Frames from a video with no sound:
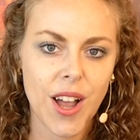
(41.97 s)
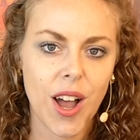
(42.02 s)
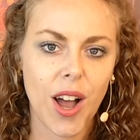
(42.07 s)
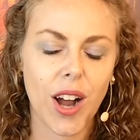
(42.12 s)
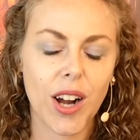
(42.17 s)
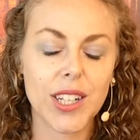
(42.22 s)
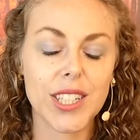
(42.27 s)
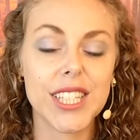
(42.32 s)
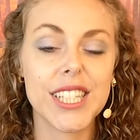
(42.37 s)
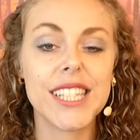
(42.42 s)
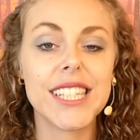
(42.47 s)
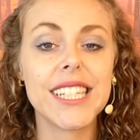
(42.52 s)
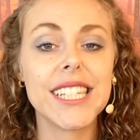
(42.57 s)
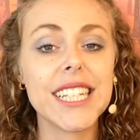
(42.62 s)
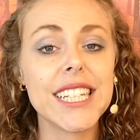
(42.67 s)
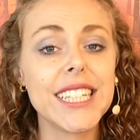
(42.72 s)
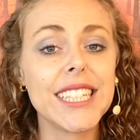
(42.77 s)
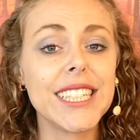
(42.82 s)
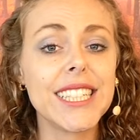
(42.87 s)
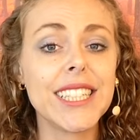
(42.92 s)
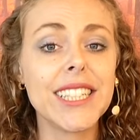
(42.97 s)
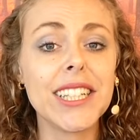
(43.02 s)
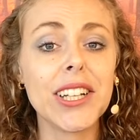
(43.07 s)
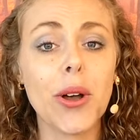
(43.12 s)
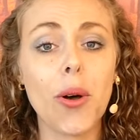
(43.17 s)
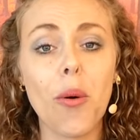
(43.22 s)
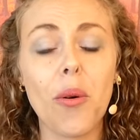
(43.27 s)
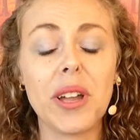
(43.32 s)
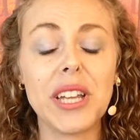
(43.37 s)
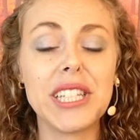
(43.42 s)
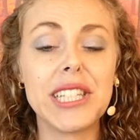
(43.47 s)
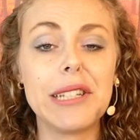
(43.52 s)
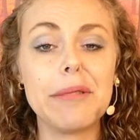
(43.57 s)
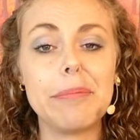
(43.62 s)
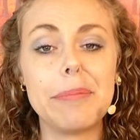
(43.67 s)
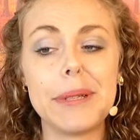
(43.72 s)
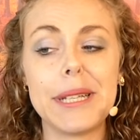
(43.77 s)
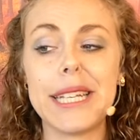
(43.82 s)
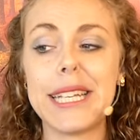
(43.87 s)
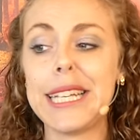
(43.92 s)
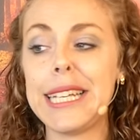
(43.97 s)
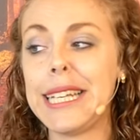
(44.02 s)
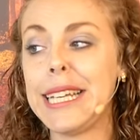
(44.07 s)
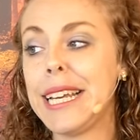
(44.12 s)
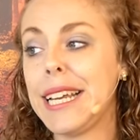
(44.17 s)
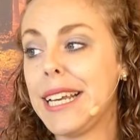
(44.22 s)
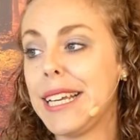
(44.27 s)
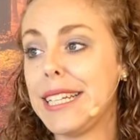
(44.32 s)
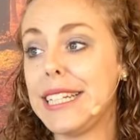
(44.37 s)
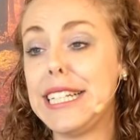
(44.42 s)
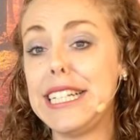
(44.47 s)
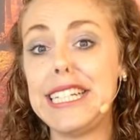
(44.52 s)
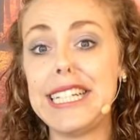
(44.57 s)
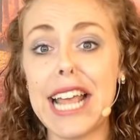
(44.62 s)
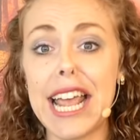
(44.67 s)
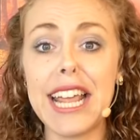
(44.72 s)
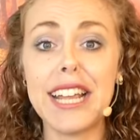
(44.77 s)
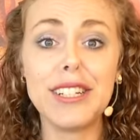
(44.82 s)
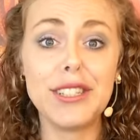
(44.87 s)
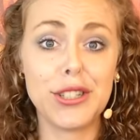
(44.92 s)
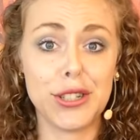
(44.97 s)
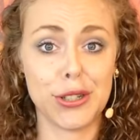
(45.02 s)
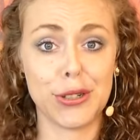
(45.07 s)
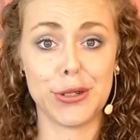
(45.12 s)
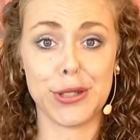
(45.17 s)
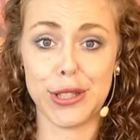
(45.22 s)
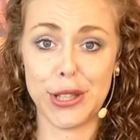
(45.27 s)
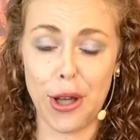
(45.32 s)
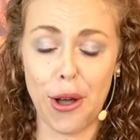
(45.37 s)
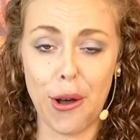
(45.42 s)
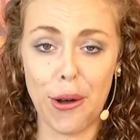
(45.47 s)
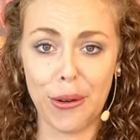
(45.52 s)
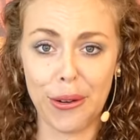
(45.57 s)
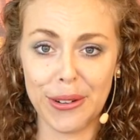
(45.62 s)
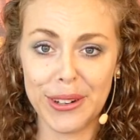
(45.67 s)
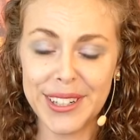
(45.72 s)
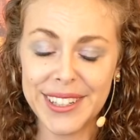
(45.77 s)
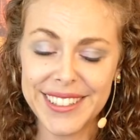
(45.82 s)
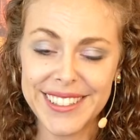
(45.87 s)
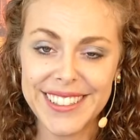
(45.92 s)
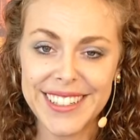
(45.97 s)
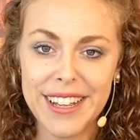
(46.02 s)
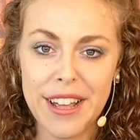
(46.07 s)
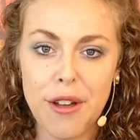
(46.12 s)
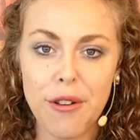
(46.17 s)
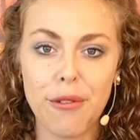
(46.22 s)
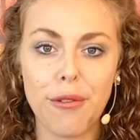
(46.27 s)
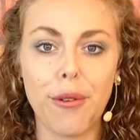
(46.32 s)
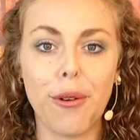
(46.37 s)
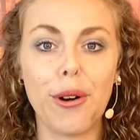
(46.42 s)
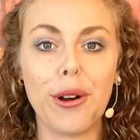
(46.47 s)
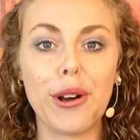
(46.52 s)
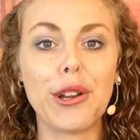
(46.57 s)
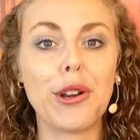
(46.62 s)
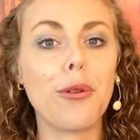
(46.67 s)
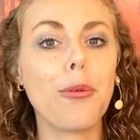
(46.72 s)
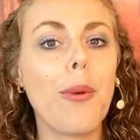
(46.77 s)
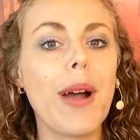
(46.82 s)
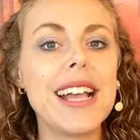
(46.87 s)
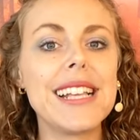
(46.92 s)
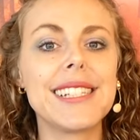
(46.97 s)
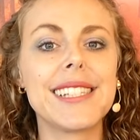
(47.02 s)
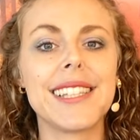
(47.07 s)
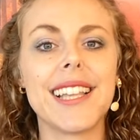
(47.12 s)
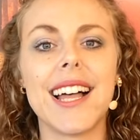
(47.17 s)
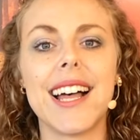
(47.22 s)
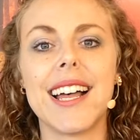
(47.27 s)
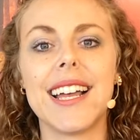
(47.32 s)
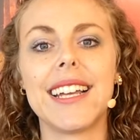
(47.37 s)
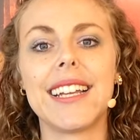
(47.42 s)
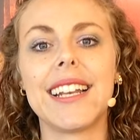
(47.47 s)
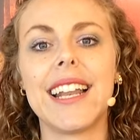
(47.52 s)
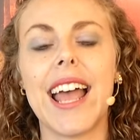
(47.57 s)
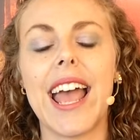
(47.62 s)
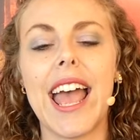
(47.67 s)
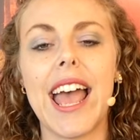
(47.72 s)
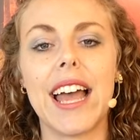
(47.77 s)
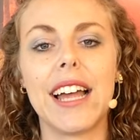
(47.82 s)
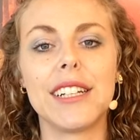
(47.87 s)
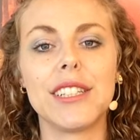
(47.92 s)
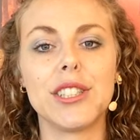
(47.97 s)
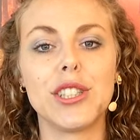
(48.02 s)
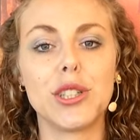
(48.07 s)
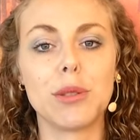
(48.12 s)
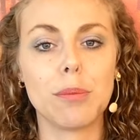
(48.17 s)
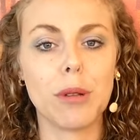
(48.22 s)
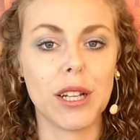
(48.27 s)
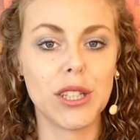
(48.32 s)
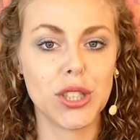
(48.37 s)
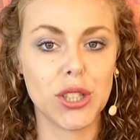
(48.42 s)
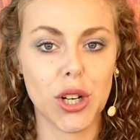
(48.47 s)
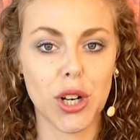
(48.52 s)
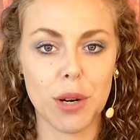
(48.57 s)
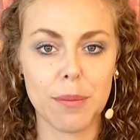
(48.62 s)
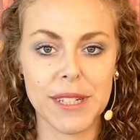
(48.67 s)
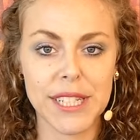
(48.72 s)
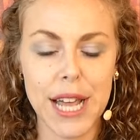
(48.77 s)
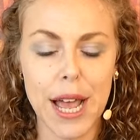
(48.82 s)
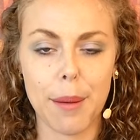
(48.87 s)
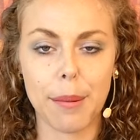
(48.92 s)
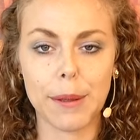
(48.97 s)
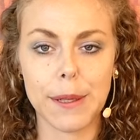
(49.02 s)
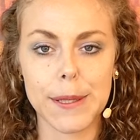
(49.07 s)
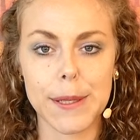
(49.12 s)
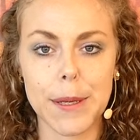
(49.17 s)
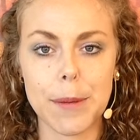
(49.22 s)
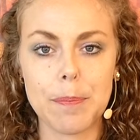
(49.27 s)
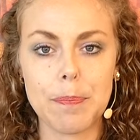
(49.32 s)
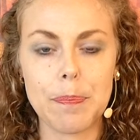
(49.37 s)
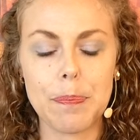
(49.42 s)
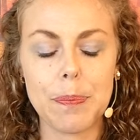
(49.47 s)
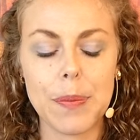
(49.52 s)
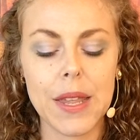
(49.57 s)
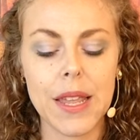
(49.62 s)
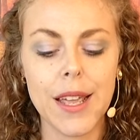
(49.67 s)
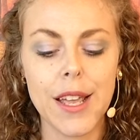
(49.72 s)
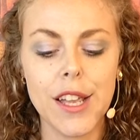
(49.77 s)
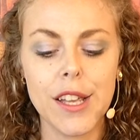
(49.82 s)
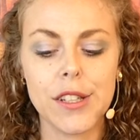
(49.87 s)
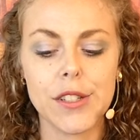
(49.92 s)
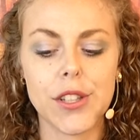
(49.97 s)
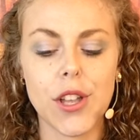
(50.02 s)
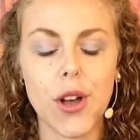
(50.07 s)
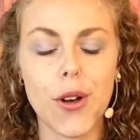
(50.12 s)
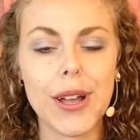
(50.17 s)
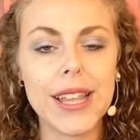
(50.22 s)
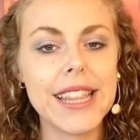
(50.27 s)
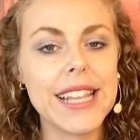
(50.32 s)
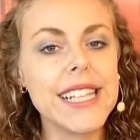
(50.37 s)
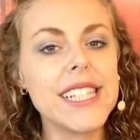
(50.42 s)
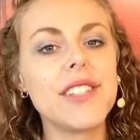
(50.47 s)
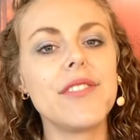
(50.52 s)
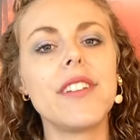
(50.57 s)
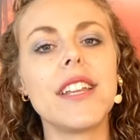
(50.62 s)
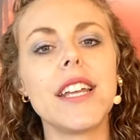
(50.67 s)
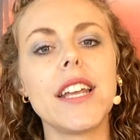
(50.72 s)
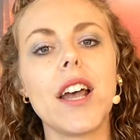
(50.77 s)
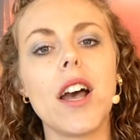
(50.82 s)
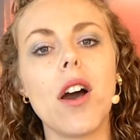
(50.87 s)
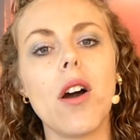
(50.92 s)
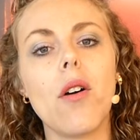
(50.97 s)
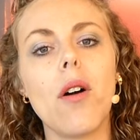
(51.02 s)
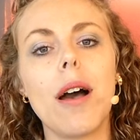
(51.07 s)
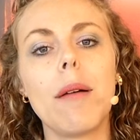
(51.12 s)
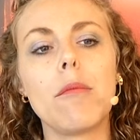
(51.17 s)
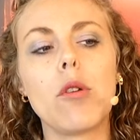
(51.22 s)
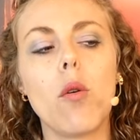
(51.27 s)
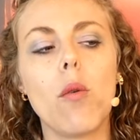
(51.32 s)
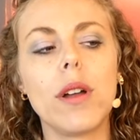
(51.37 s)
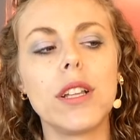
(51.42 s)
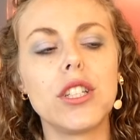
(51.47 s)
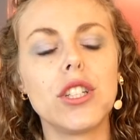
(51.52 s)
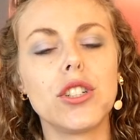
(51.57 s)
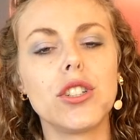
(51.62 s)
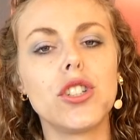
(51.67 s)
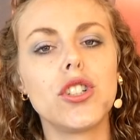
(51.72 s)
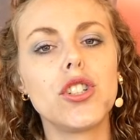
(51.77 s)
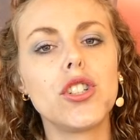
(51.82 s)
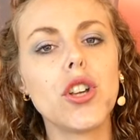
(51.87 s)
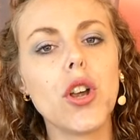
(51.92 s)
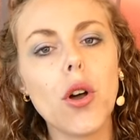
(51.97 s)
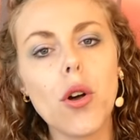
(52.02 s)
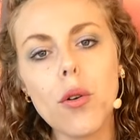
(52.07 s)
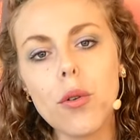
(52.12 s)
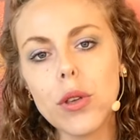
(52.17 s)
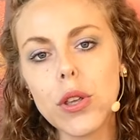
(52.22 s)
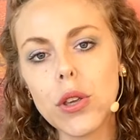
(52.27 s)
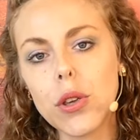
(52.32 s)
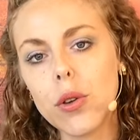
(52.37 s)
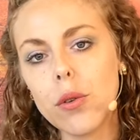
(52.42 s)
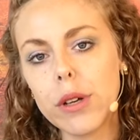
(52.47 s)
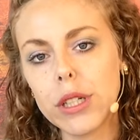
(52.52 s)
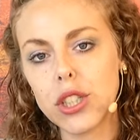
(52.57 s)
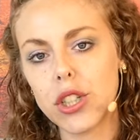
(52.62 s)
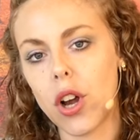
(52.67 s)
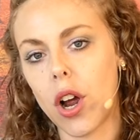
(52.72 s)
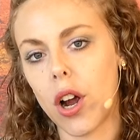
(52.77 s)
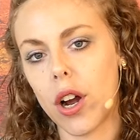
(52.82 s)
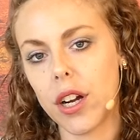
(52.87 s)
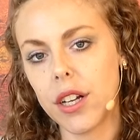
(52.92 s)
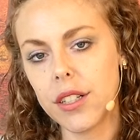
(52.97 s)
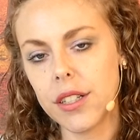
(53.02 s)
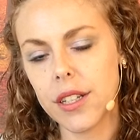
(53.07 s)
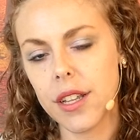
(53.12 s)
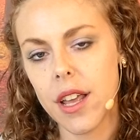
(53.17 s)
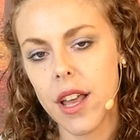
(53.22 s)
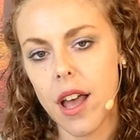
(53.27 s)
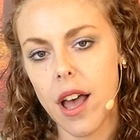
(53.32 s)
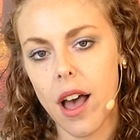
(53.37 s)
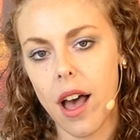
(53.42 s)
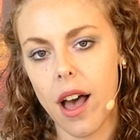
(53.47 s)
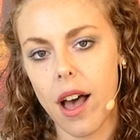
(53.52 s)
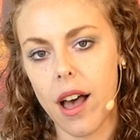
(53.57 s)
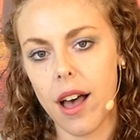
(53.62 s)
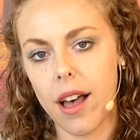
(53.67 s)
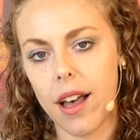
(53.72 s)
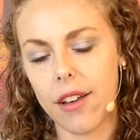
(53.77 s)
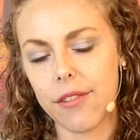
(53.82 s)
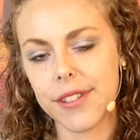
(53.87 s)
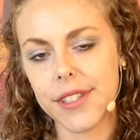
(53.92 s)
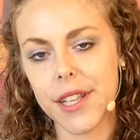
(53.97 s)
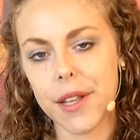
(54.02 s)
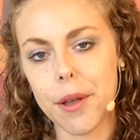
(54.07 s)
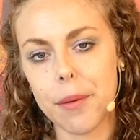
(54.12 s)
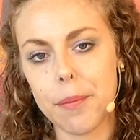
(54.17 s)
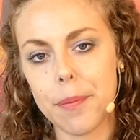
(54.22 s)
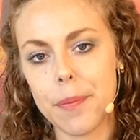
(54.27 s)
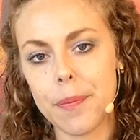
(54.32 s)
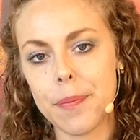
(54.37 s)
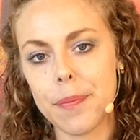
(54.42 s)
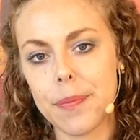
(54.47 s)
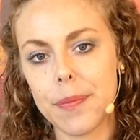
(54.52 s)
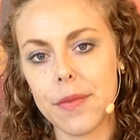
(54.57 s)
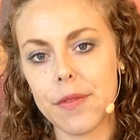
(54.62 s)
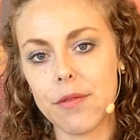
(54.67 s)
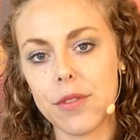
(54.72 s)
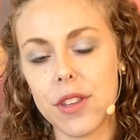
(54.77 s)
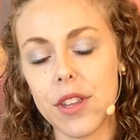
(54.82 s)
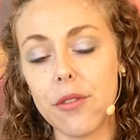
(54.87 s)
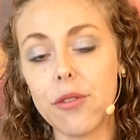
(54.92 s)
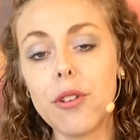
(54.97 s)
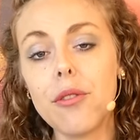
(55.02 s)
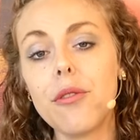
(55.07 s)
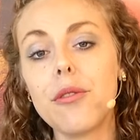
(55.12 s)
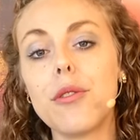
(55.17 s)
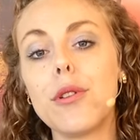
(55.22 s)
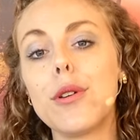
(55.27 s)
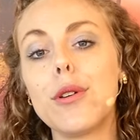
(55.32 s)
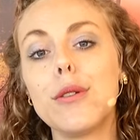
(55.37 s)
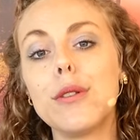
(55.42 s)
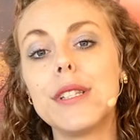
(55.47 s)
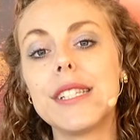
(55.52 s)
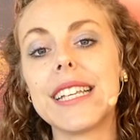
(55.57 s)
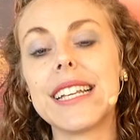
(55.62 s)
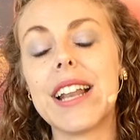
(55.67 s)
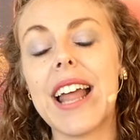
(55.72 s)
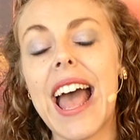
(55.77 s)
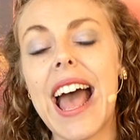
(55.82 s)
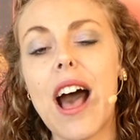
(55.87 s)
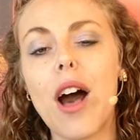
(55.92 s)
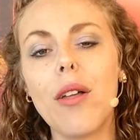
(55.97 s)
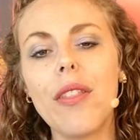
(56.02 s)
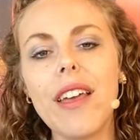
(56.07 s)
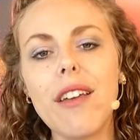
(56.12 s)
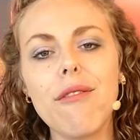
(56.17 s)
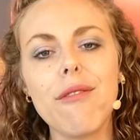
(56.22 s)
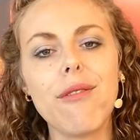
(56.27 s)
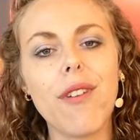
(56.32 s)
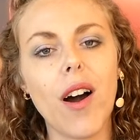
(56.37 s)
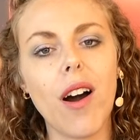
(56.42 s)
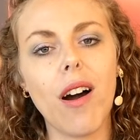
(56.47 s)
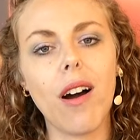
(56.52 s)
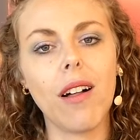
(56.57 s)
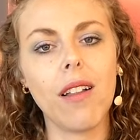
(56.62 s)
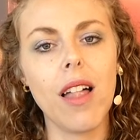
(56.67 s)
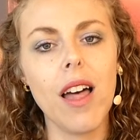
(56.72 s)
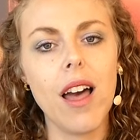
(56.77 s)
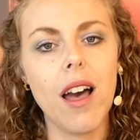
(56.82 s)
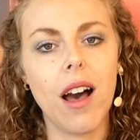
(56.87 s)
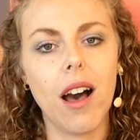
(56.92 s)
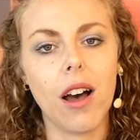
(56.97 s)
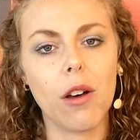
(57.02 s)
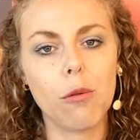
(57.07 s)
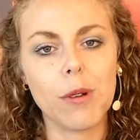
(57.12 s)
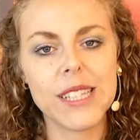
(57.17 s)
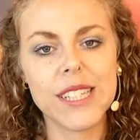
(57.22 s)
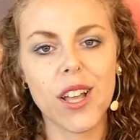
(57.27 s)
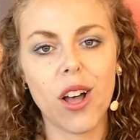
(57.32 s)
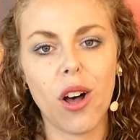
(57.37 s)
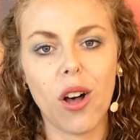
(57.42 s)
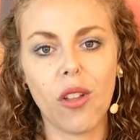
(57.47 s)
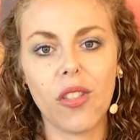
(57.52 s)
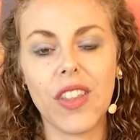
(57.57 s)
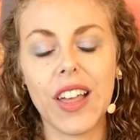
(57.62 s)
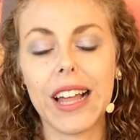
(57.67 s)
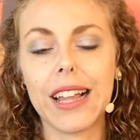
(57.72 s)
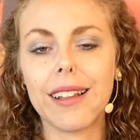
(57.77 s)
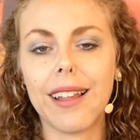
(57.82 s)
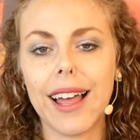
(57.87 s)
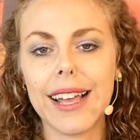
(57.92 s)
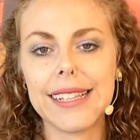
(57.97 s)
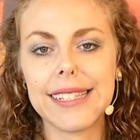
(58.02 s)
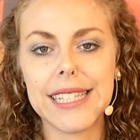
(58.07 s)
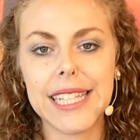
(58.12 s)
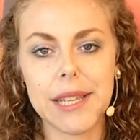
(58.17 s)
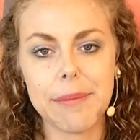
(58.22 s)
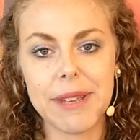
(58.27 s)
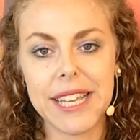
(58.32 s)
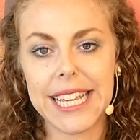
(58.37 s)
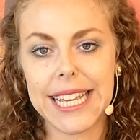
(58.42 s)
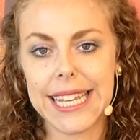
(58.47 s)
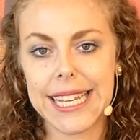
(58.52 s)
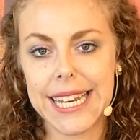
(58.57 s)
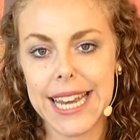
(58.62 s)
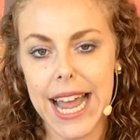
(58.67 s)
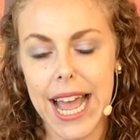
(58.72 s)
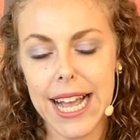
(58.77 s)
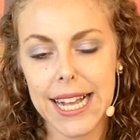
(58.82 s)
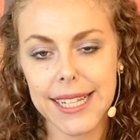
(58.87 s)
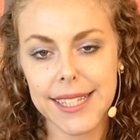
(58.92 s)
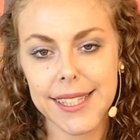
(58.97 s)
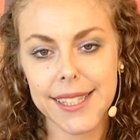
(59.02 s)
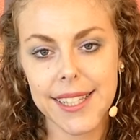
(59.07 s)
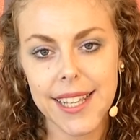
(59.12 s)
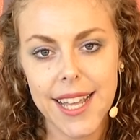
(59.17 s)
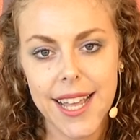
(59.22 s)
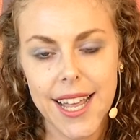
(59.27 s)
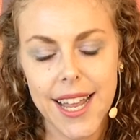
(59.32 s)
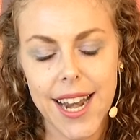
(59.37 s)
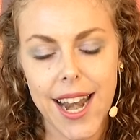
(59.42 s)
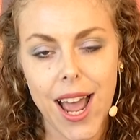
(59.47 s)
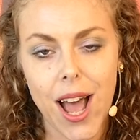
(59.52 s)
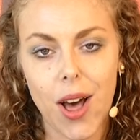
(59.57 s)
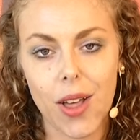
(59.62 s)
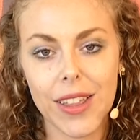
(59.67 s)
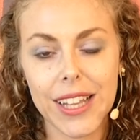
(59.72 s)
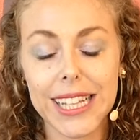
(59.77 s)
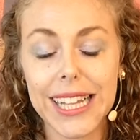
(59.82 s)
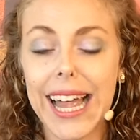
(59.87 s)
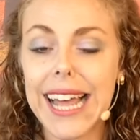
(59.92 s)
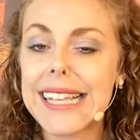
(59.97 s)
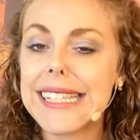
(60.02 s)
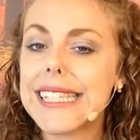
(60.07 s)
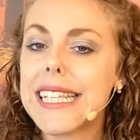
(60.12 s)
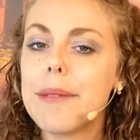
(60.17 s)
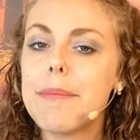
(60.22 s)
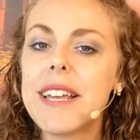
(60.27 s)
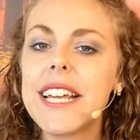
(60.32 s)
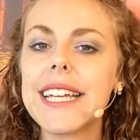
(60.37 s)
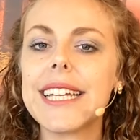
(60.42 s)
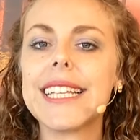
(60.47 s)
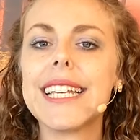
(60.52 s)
are still going to be danger zone for your waistline and your blood sugar metabolism. So in this video, I'm going to show you a chart uh, of some different foods and how they fall on what's called the glycemic index. Now, the glycemic